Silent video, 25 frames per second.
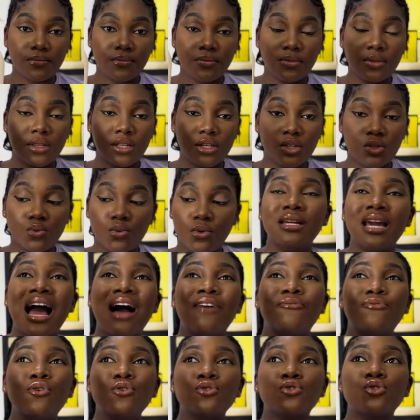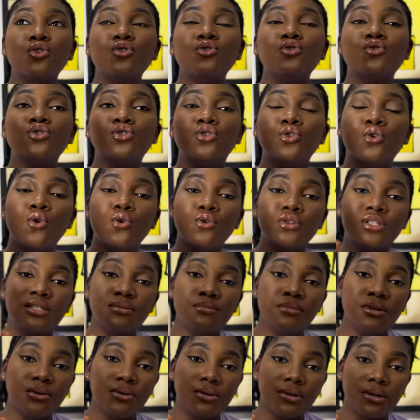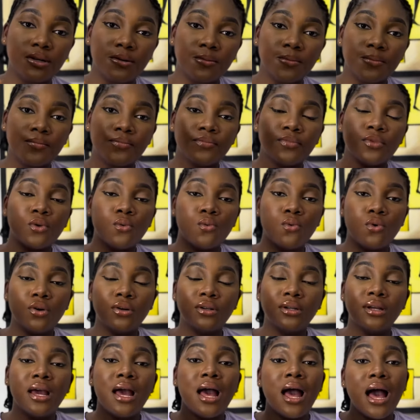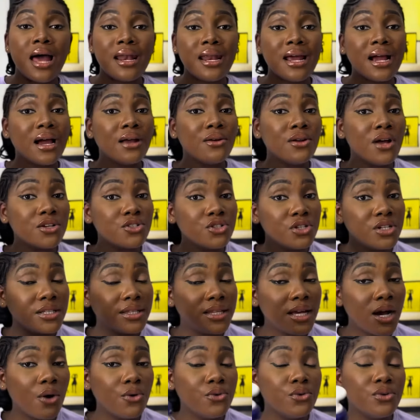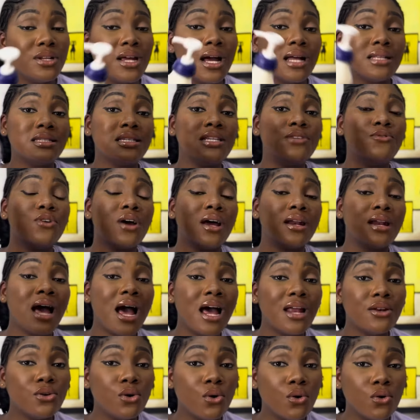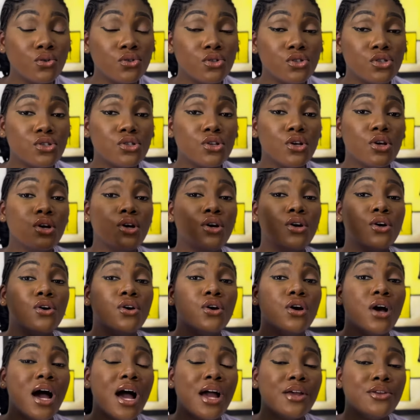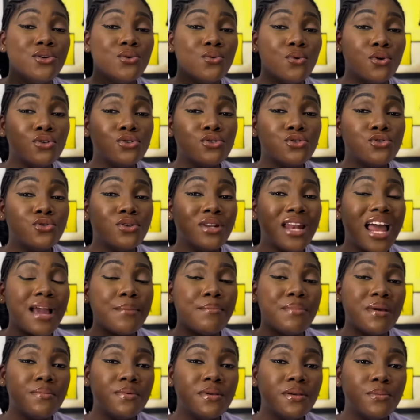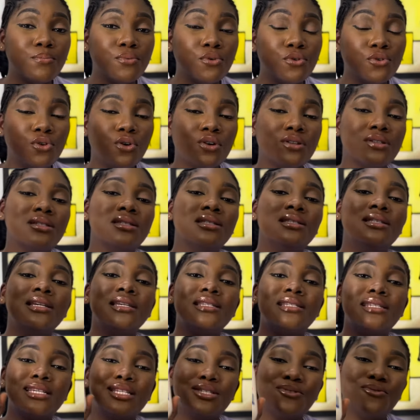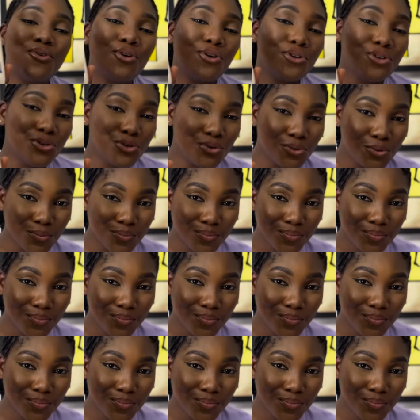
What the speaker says: This one. I've also used the oat milk one. And I can actually tell you that if you're an adult and you like baby products, this is for you.